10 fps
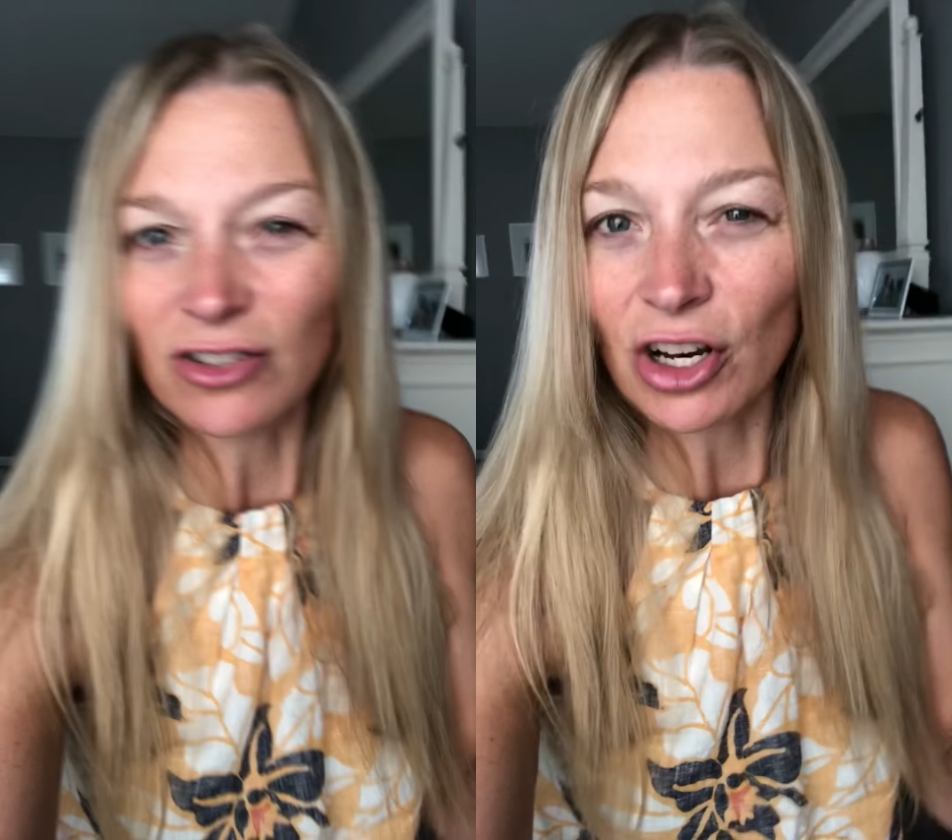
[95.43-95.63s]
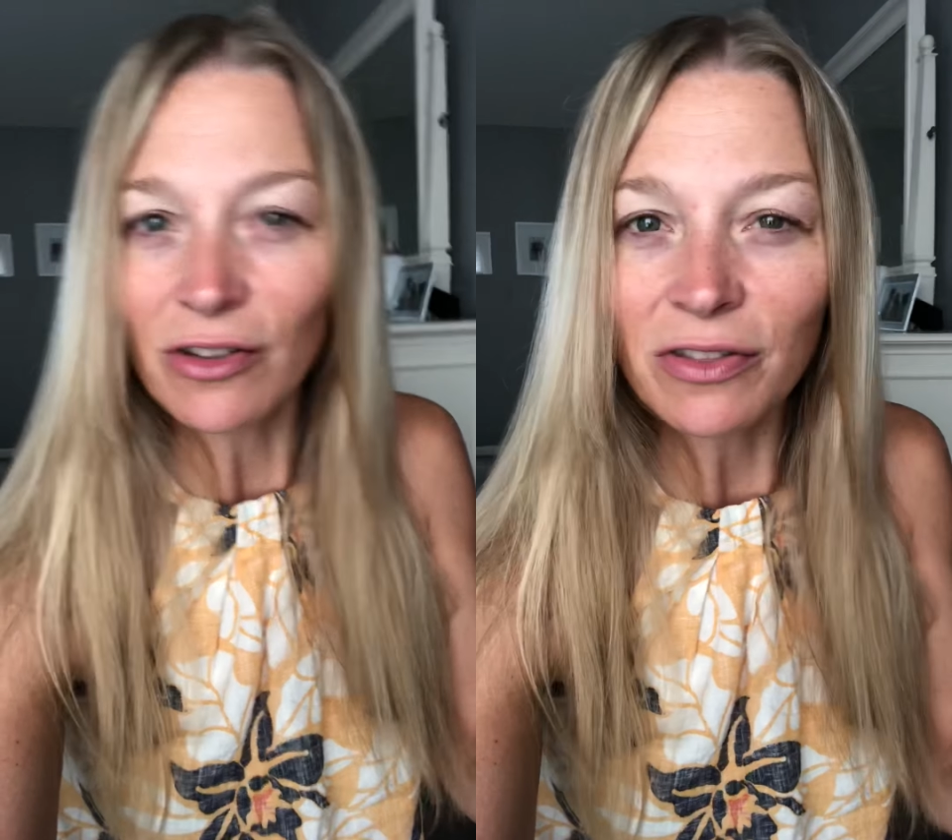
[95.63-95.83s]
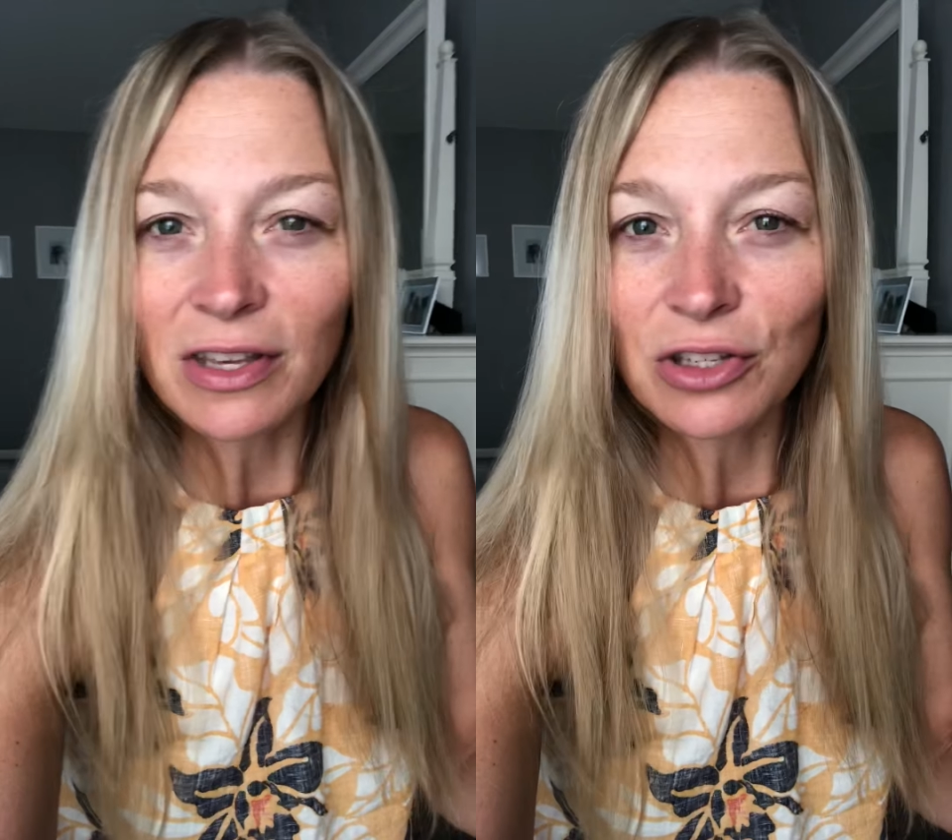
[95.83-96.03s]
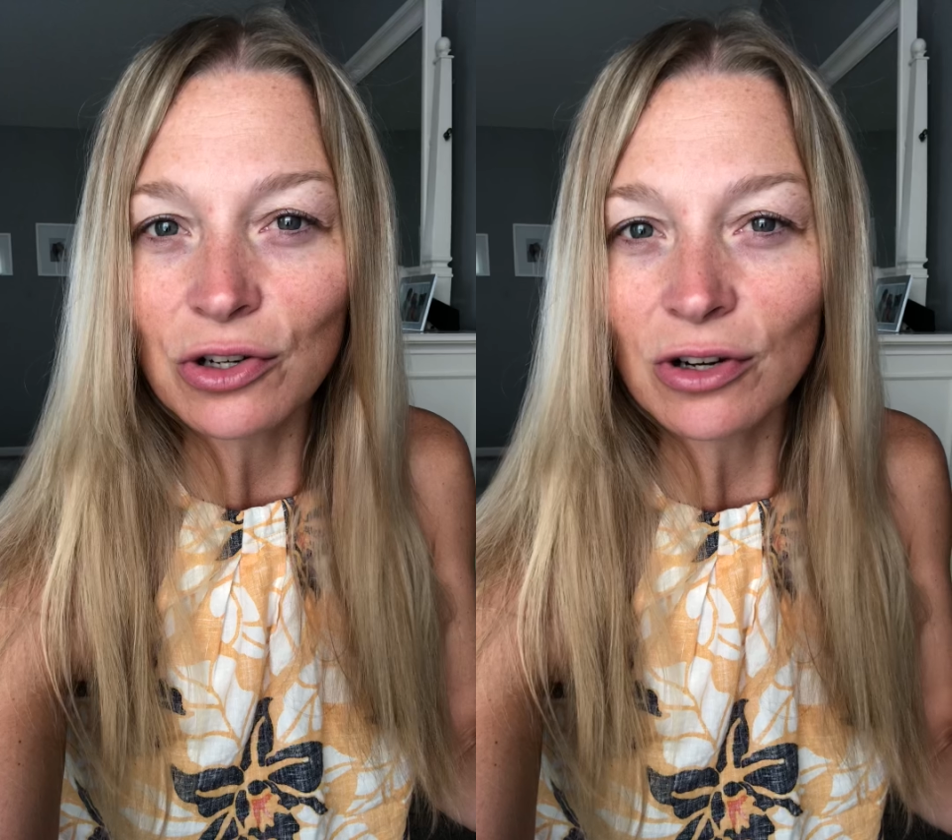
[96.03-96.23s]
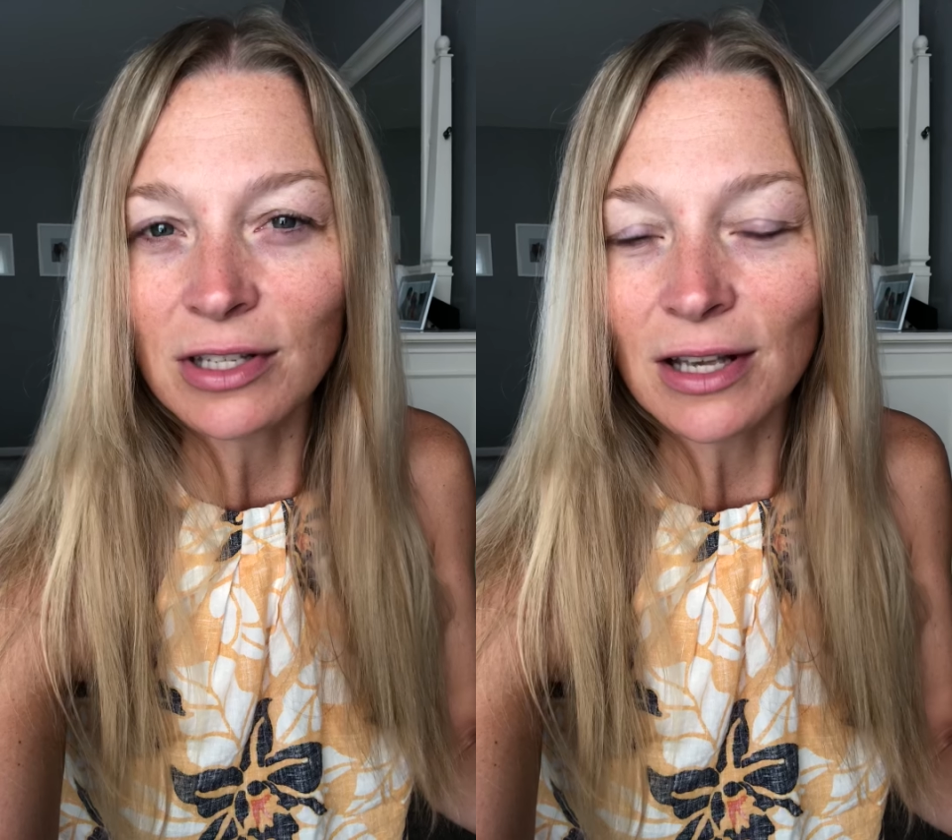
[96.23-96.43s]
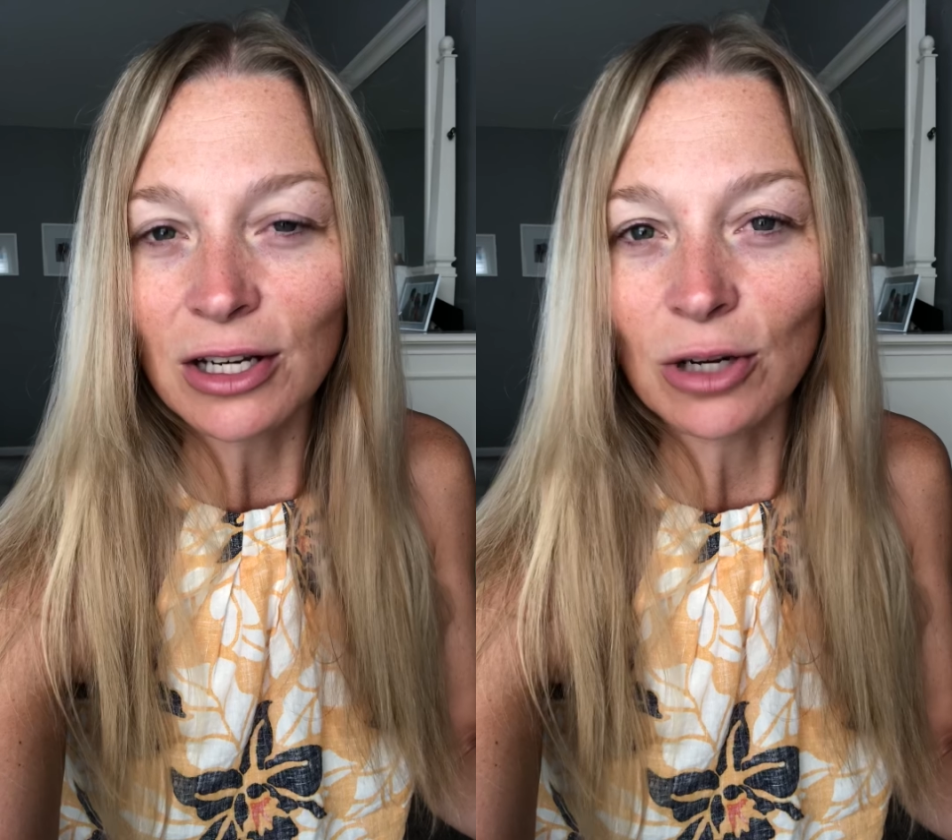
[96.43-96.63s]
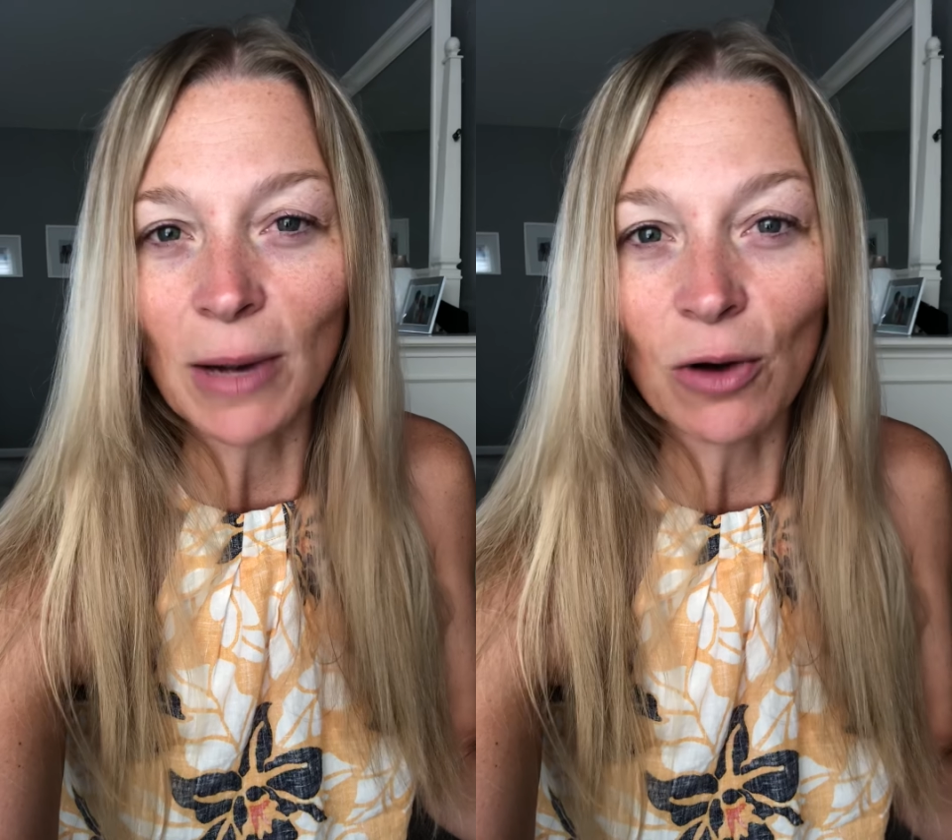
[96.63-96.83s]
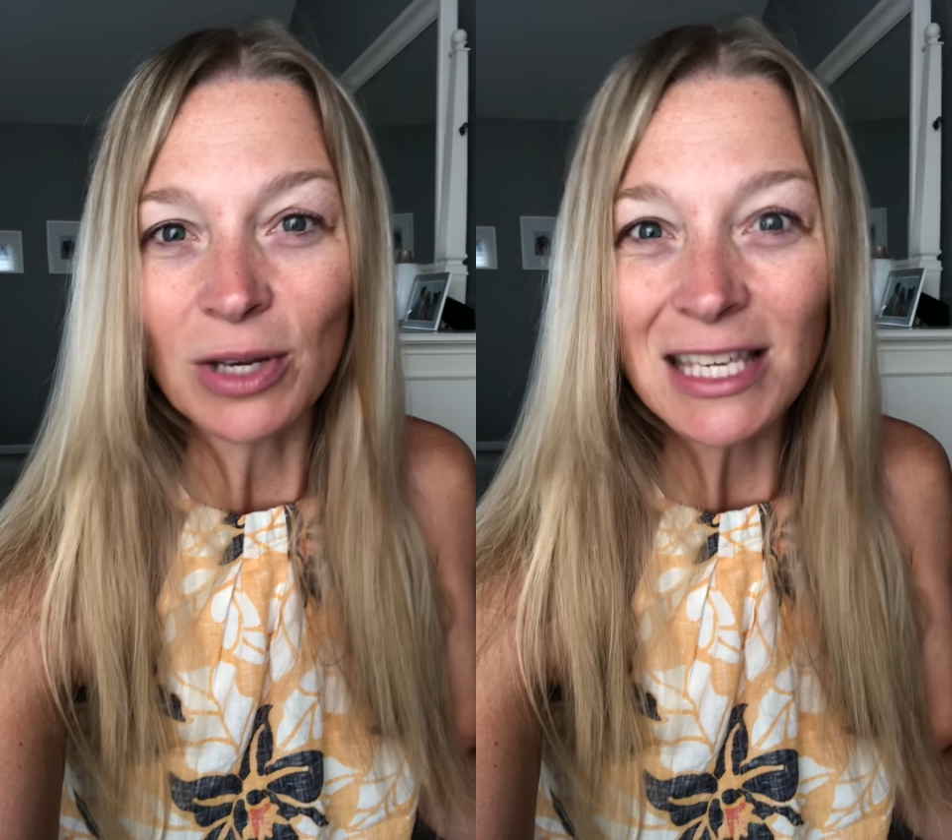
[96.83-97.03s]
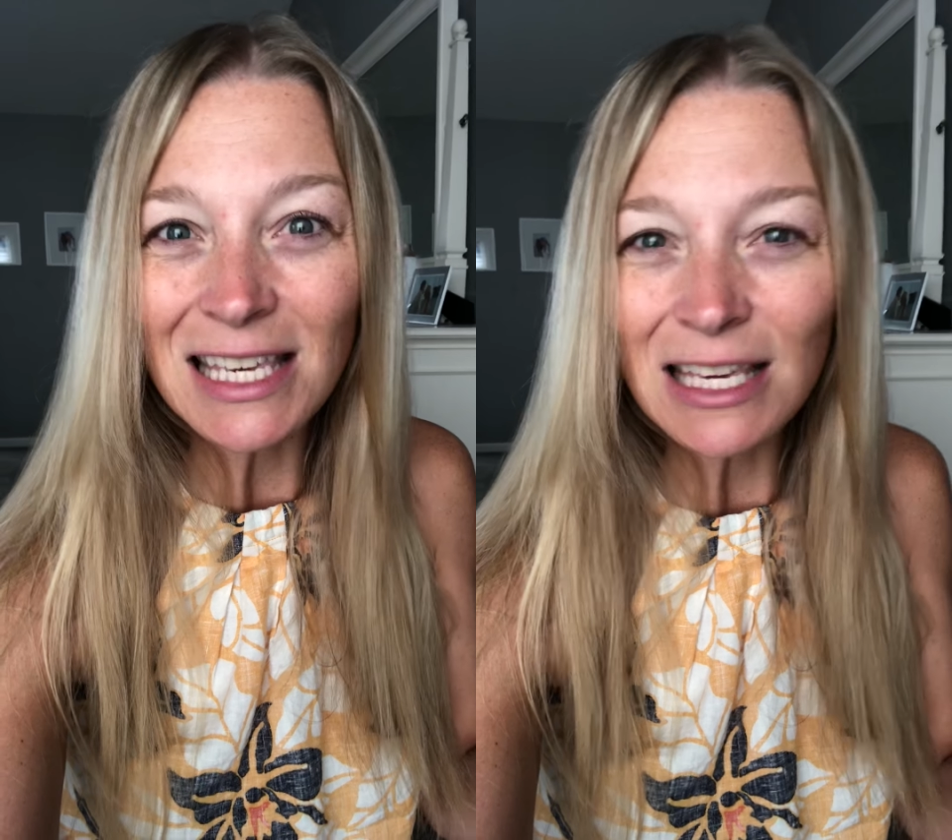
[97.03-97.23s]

share the things you're excited about,